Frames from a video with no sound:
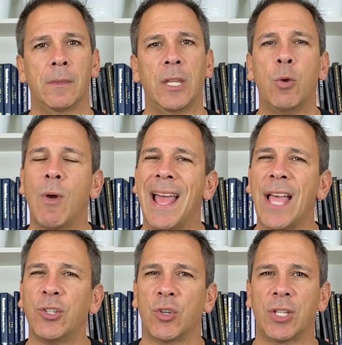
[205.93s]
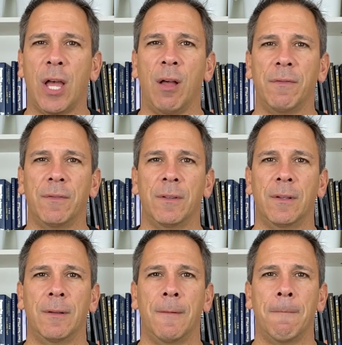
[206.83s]
Then you want to ask yourself,
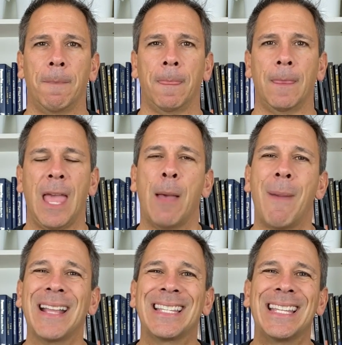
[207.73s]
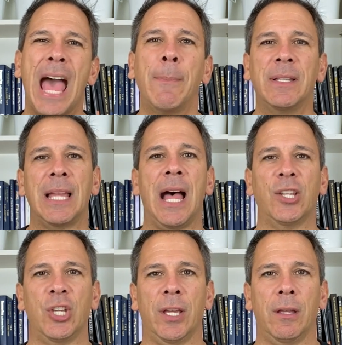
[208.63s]
Am I
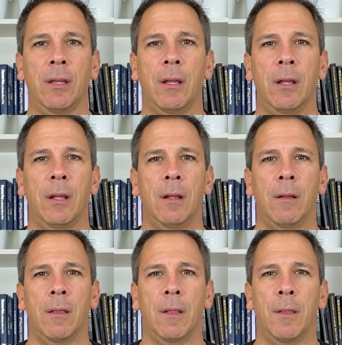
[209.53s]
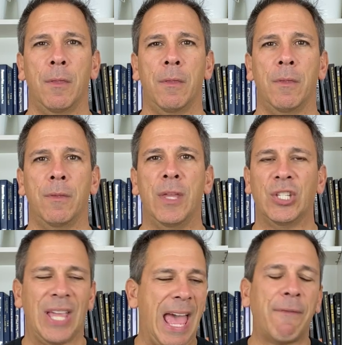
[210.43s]
sabotaging
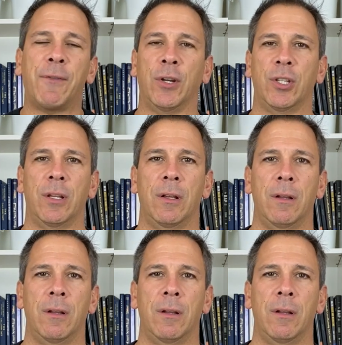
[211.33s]
this effort?